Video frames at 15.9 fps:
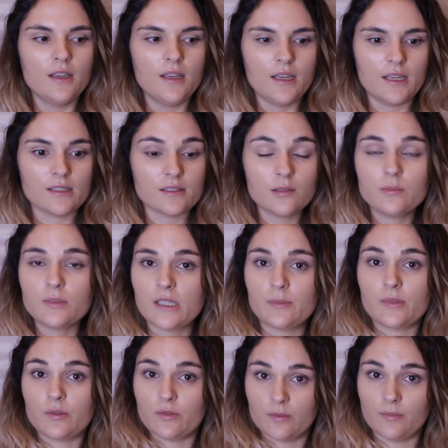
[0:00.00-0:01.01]
And
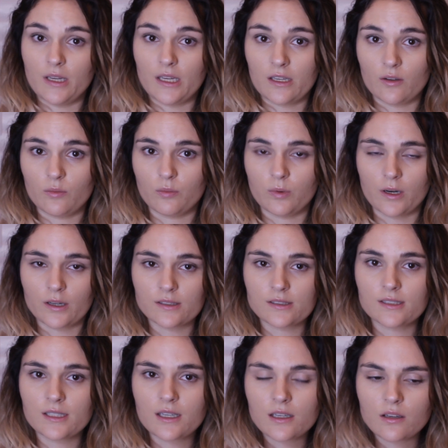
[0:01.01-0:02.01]
sometimes it would make it
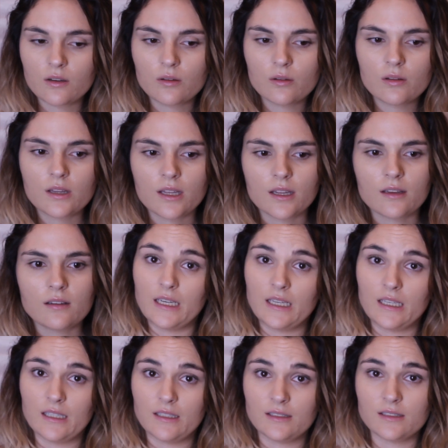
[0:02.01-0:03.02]
worse. And I know that
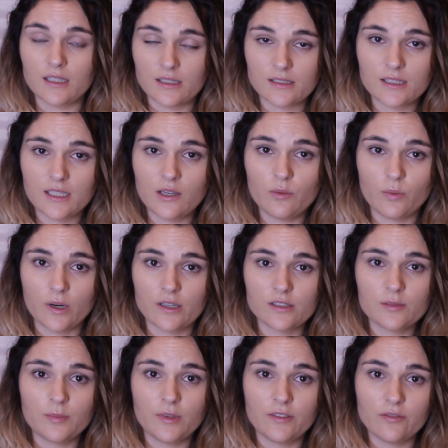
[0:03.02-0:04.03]
it does get
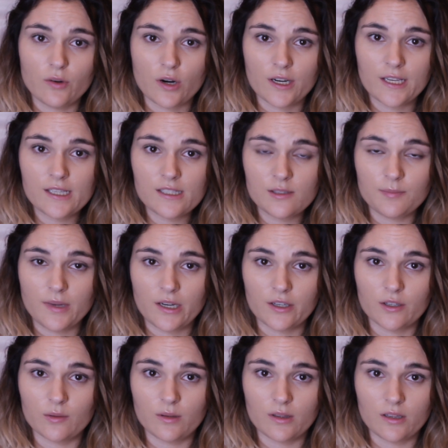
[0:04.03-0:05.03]
worse before it gets
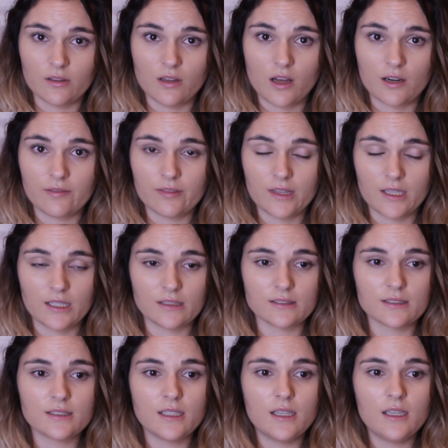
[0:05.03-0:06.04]
better with a lot of
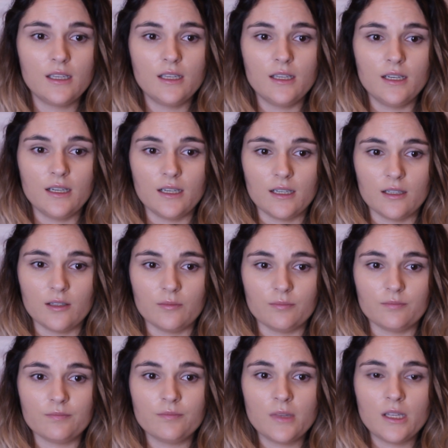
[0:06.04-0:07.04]
things,
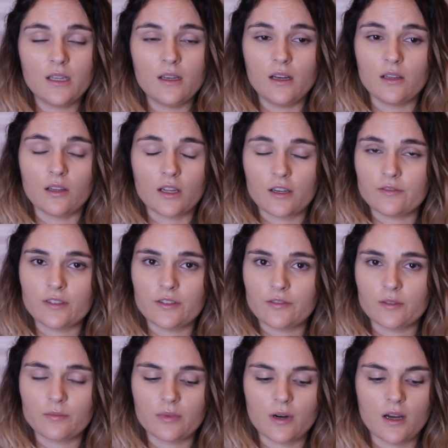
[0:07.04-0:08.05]
a lot of
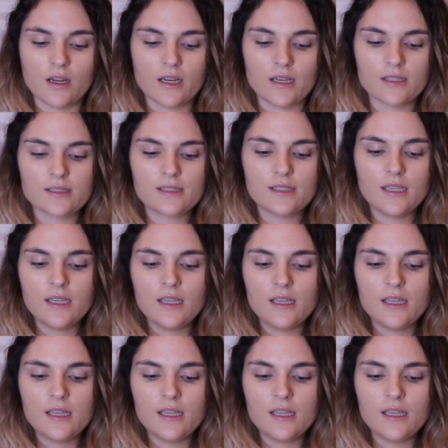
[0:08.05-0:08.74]
different products.